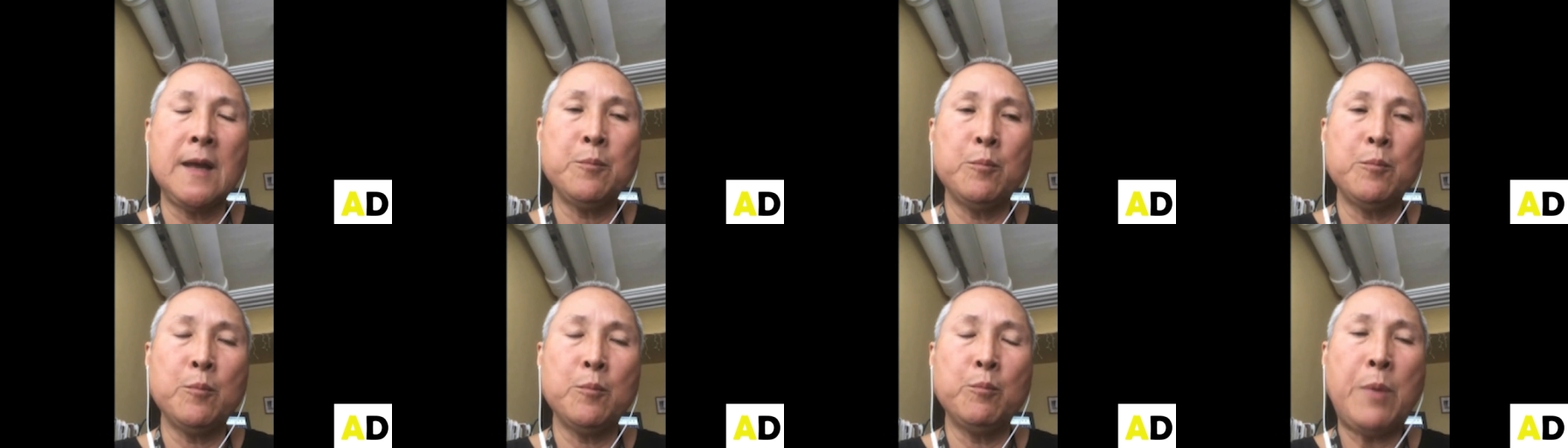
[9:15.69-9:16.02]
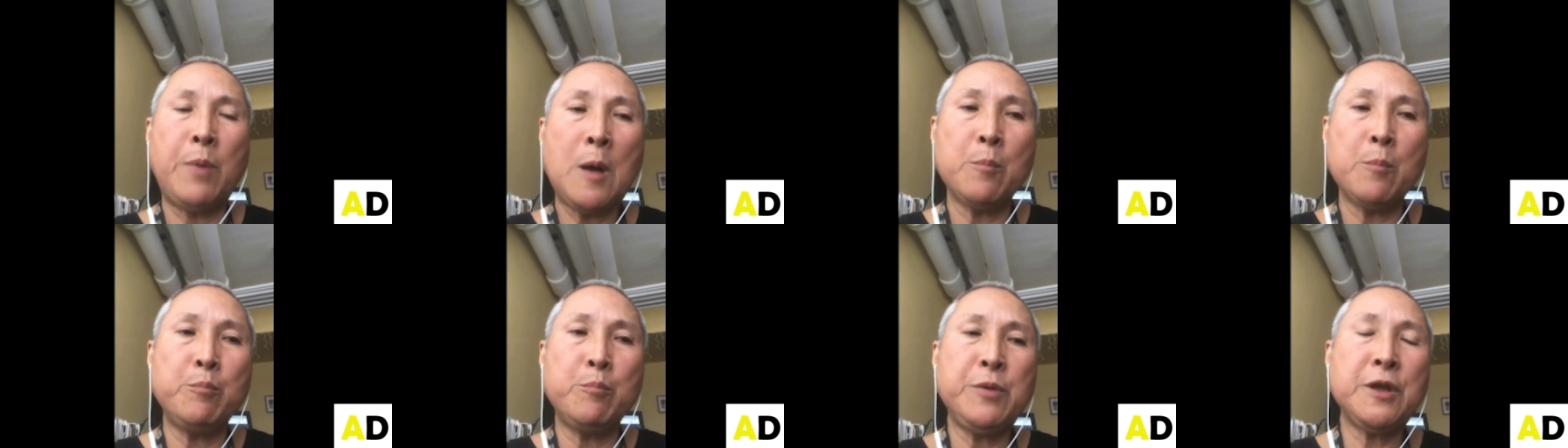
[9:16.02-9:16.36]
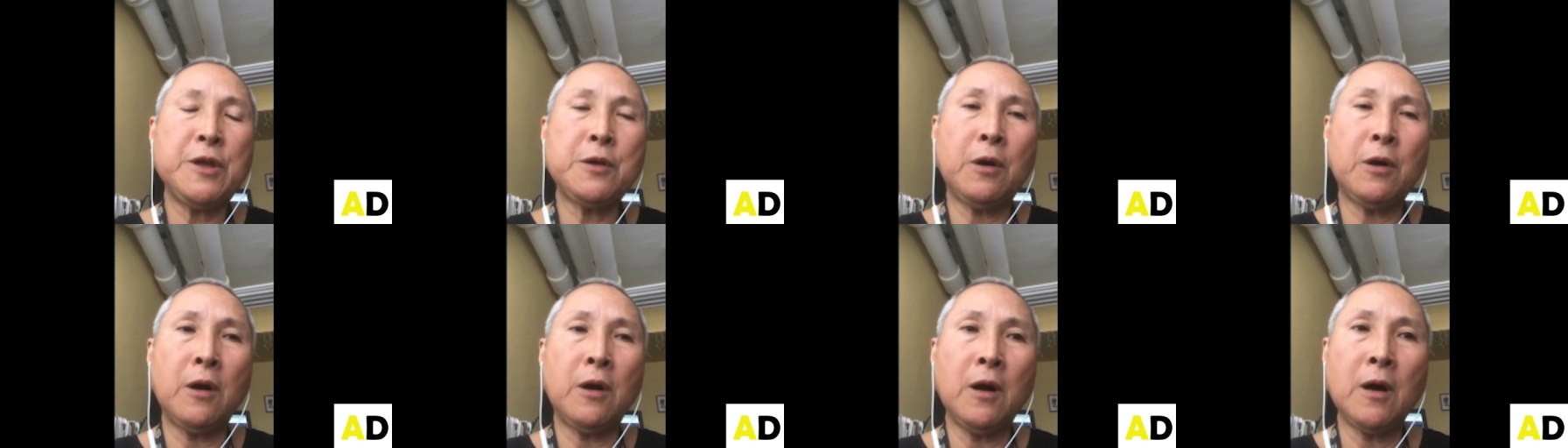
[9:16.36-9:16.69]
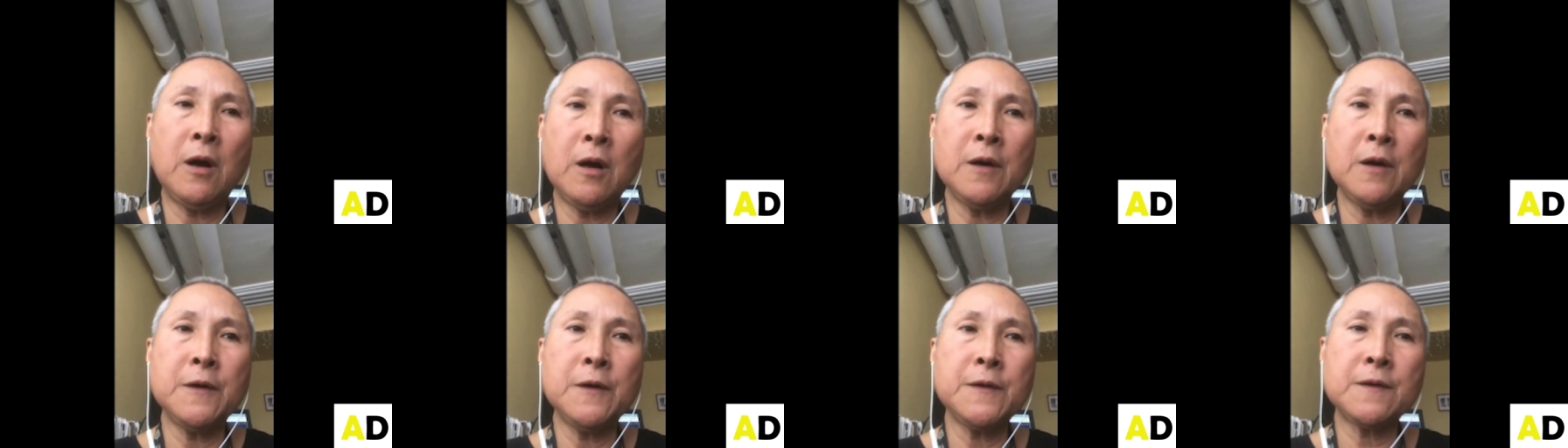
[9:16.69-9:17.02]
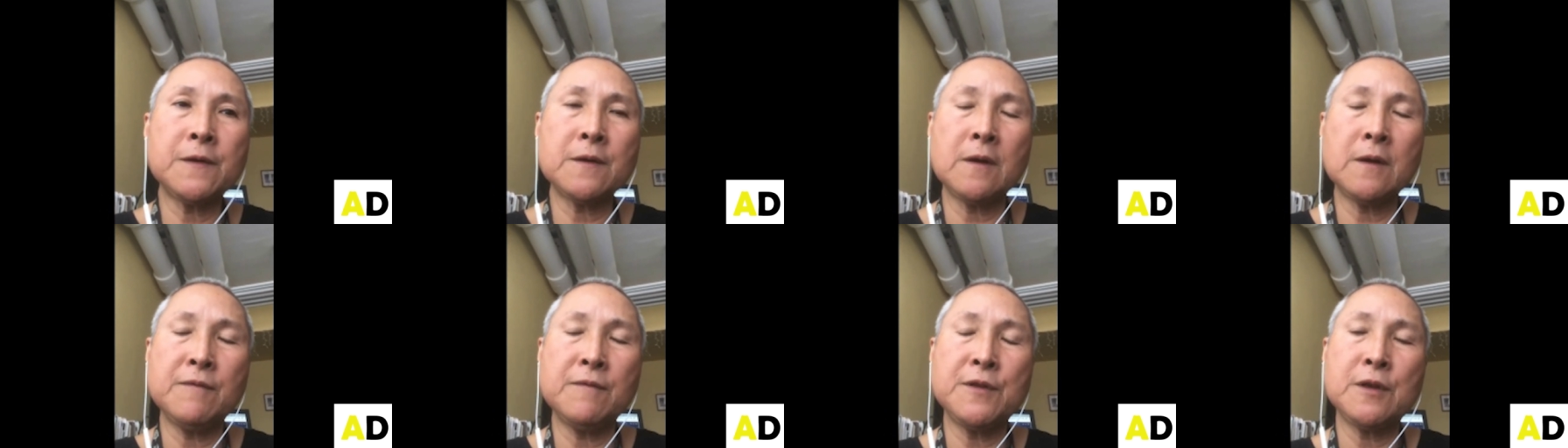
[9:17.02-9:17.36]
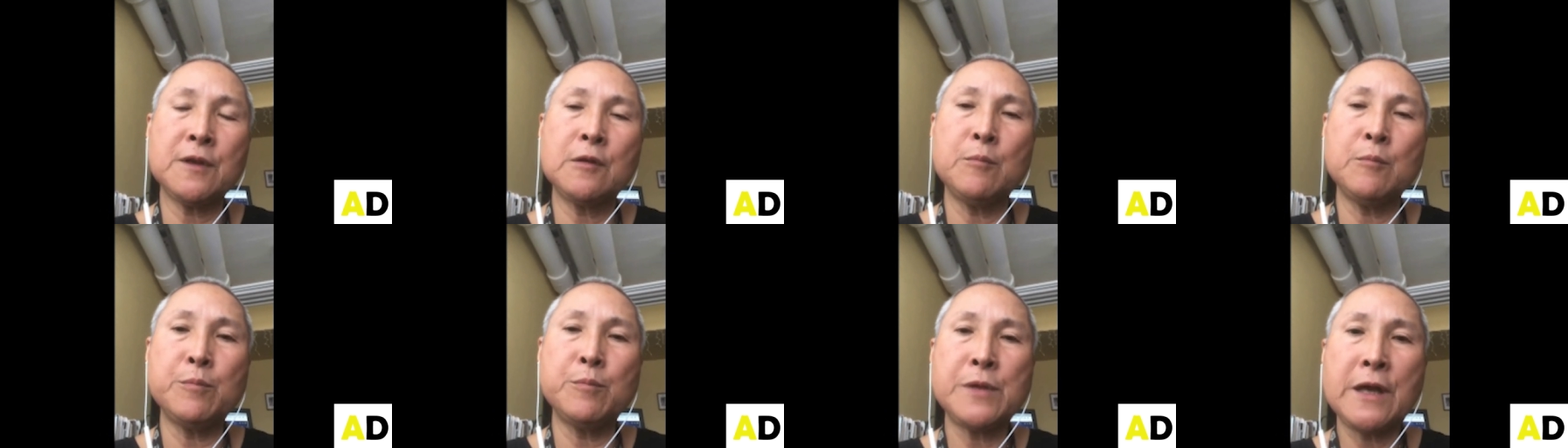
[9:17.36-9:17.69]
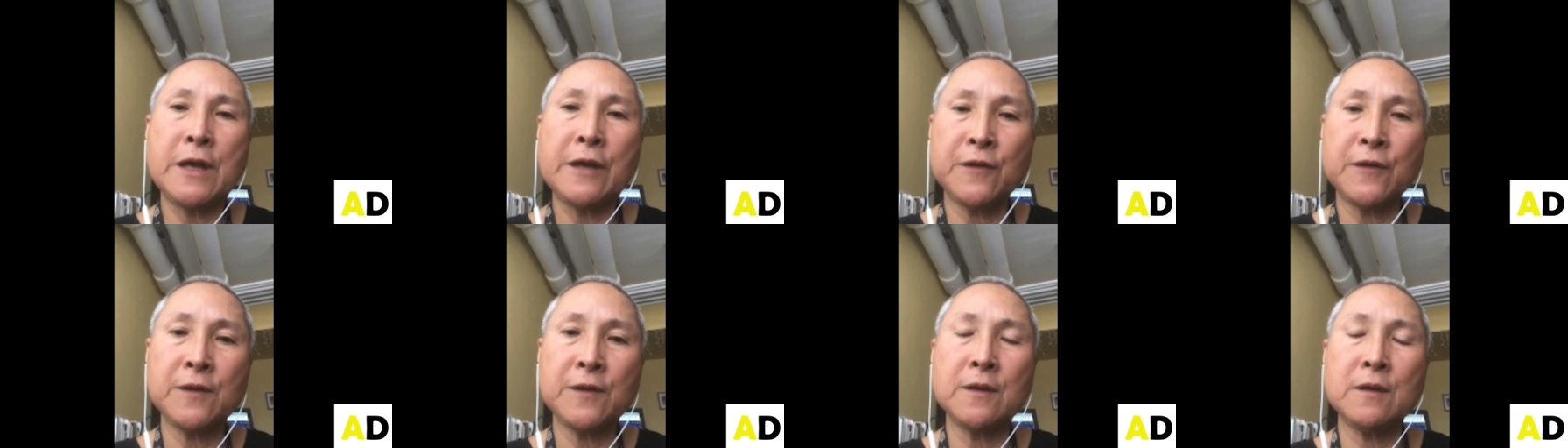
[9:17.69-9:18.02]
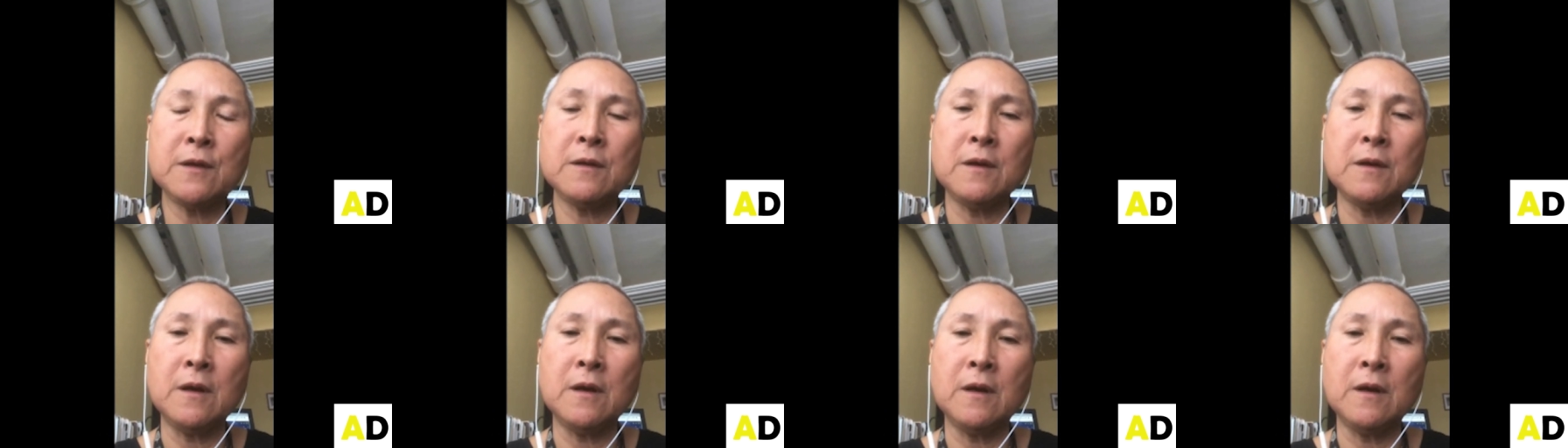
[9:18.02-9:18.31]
But because of the complexity